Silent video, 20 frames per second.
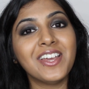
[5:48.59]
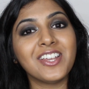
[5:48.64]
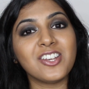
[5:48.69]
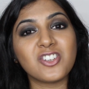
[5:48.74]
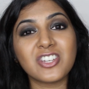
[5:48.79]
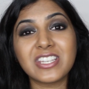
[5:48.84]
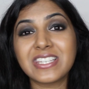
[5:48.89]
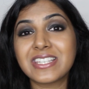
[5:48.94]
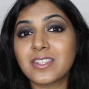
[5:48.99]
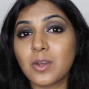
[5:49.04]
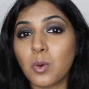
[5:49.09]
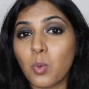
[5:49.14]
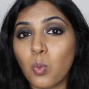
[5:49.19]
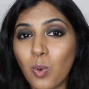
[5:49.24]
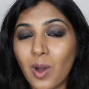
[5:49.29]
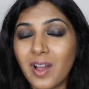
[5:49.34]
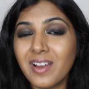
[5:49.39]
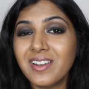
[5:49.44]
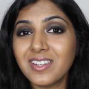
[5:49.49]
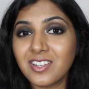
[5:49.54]
Just
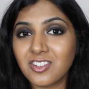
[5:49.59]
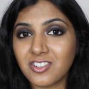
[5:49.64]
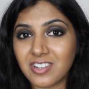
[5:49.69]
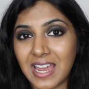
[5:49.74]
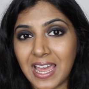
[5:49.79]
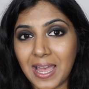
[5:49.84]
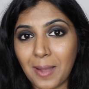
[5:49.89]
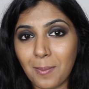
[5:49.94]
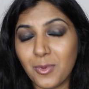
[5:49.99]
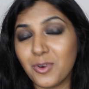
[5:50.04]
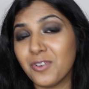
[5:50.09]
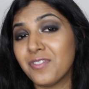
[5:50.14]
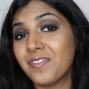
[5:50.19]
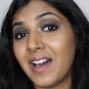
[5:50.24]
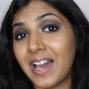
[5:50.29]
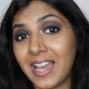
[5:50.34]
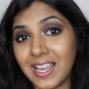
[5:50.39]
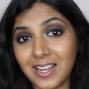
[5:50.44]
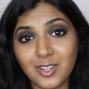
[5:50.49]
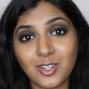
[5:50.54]
1 gram of
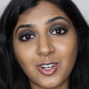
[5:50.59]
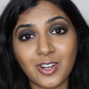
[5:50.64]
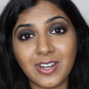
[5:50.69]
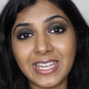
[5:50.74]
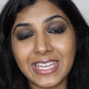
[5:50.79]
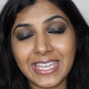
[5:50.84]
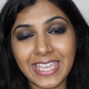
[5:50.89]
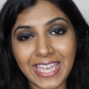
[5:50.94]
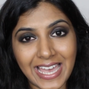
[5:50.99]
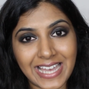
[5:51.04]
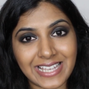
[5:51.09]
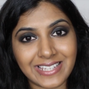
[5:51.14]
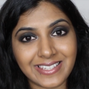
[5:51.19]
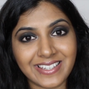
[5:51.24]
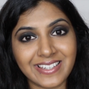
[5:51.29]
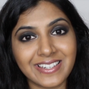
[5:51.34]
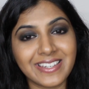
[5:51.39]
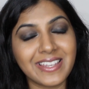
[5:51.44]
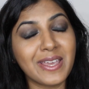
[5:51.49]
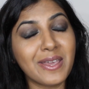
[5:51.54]
hyaluronic
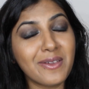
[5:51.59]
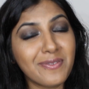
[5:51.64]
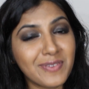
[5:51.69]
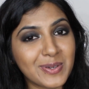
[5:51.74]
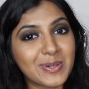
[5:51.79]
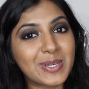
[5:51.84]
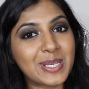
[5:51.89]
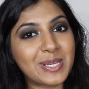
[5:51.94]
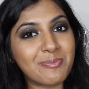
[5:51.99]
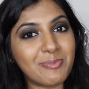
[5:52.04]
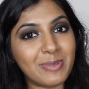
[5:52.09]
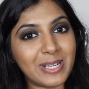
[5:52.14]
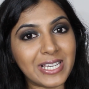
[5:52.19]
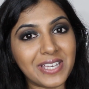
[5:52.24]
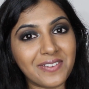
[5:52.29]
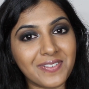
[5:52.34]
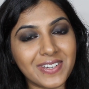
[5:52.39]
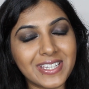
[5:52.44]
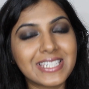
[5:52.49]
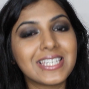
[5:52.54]
acid, if you can
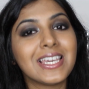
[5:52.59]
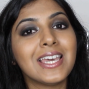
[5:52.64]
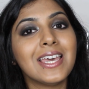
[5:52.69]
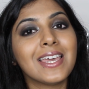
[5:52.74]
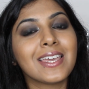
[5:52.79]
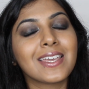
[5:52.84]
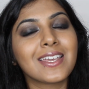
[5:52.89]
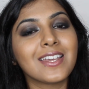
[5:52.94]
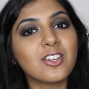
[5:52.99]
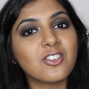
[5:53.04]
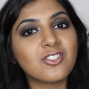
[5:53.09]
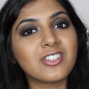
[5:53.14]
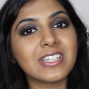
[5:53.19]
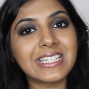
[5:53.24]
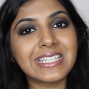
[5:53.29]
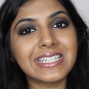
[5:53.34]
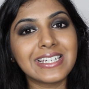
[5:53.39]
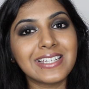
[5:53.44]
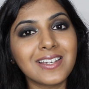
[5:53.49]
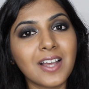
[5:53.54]
believe it, can
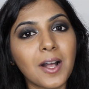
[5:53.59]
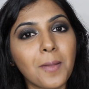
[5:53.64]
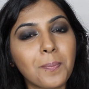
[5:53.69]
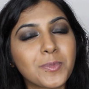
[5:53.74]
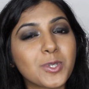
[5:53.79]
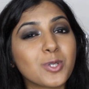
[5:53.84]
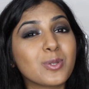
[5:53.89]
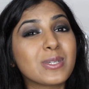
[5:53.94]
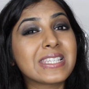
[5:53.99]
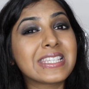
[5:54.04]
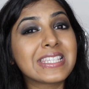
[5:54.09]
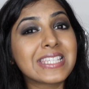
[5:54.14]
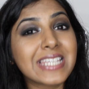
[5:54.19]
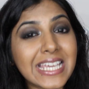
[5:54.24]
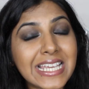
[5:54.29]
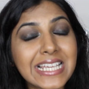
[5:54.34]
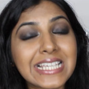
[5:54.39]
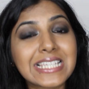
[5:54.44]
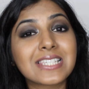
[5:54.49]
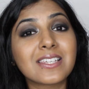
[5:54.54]
retain up to
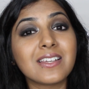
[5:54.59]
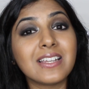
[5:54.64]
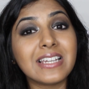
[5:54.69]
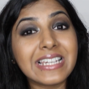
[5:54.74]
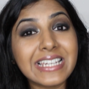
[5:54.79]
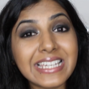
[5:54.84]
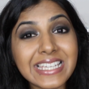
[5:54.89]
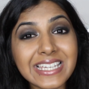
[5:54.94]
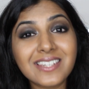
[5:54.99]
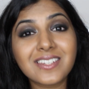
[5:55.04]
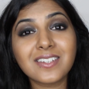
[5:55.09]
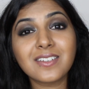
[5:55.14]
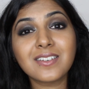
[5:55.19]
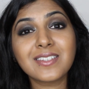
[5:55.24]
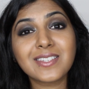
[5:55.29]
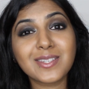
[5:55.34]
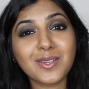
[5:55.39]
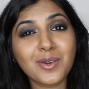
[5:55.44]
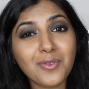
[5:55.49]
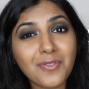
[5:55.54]
6
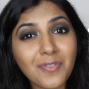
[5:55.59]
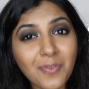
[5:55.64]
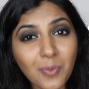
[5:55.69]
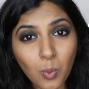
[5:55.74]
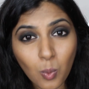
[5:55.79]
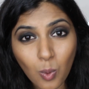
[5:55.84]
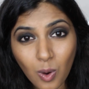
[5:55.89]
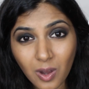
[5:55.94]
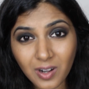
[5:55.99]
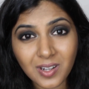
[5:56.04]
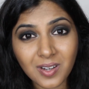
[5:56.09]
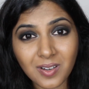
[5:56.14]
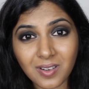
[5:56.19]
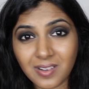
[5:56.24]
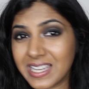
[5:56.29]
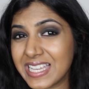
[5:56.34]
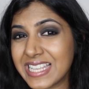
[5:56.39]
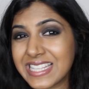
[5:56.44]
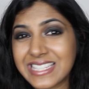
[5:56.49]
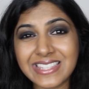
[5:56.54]
liters of
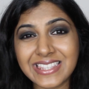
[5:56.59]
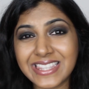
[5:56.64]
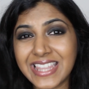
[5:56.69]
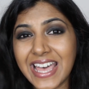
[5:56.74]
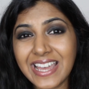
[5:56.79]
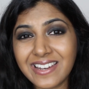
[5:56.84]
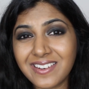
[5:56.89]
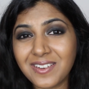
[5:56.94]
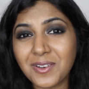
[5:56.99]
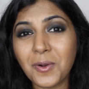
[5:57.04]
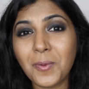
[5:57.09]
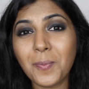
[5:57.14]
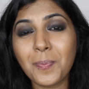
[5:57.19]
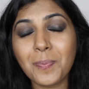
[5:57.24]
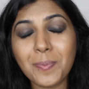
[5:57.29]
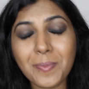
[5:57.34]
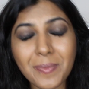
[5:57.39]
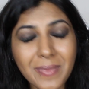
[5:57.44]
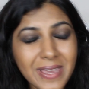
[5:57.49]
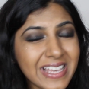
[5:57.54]
water. Is that
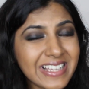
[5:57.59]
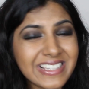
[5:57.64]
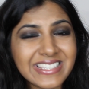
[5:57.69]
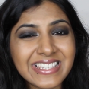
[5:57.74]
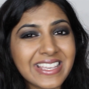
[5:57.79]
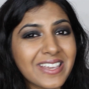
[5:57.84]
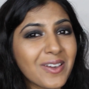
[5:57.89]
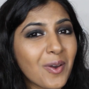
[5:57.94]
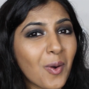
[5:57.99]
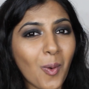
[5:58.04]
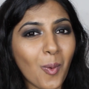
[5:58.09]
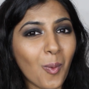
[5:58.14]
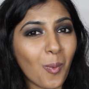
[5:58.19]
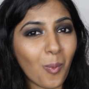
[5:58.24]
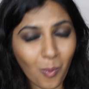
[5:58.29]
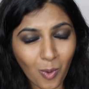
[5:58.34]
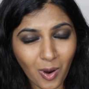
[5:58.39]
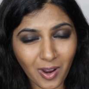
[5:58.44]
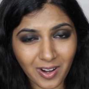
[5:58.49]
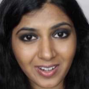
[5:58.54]
amazing or
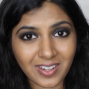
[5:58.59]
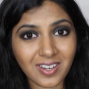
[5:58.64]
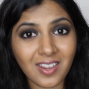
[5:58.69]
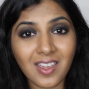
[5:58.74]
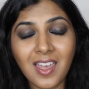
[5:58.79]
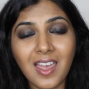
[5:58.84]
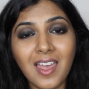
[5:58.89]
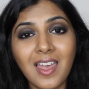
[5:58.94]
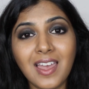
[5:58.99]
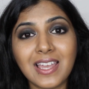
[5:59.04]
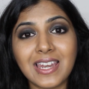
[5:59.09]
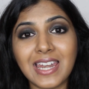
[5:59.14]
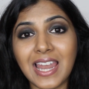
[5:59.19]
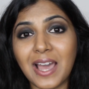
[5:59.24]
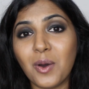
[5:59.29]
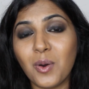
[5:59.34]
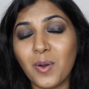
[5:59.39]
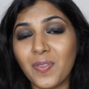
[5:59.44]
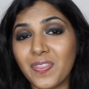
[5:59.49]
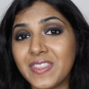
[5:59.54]
what?
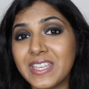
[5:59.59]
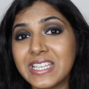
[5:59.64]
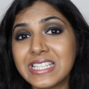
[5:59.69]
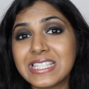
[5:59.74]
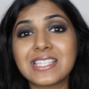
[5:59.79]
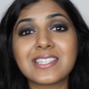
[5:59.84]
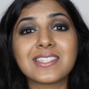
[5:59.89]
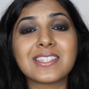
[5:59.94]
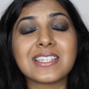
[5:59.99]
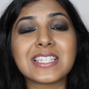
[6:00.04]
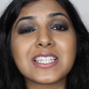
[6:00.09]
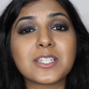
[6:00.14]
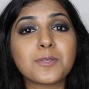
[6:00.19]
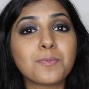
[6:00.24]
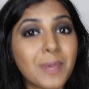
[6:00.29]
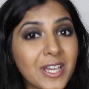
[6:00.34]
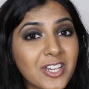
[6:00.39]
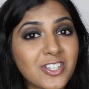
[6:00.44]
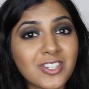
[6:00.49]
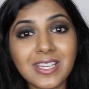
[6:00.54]
Now, this is
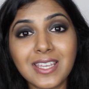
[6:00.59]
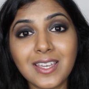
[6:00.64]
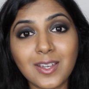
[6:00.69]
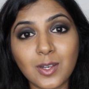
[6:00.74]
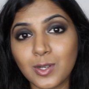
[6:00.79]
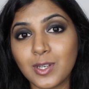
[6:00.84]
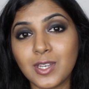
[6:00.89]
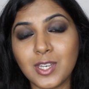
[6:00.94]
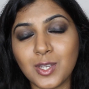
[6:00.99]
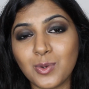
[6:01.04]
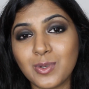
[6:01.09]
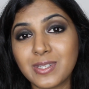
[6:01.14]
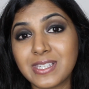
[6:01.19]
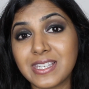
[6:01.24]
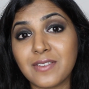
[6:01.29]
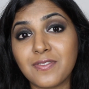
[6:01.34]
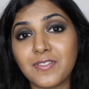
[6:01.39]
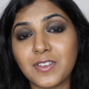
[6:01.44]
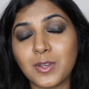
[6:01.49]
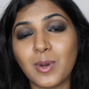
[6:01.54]
especially good
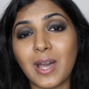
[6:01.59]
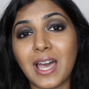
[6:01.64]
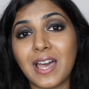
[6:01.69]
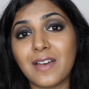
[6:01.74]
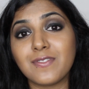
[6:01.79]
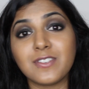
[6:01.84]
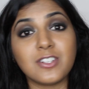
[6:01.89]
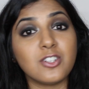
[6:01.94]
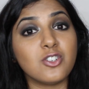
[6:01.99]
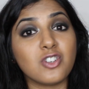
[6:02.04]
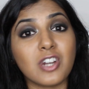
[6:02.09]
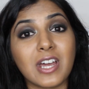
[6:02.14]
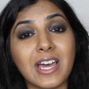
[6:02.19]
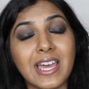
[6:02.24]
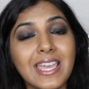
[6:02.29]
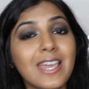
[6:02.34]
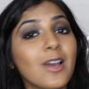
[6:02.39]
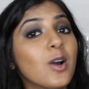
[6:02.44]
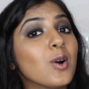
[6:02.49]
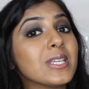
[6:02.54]
news if you have
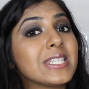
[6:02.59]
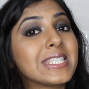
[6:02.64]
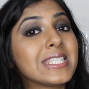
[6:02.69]
dry or